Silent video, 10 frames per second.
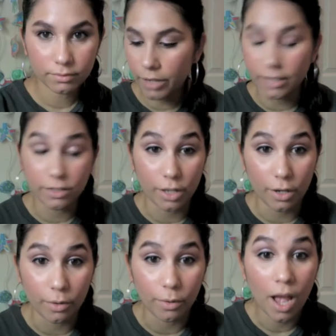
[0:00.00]
Okay,
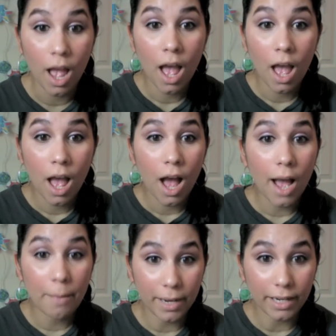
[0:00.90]
so
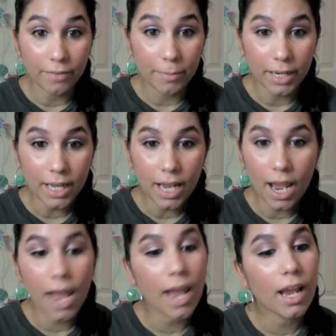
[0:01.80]
I'm back everybody
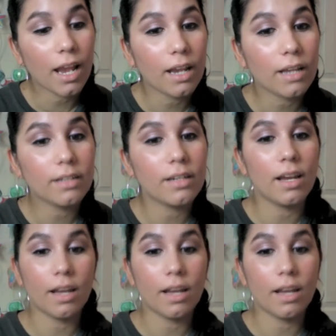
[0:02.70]
and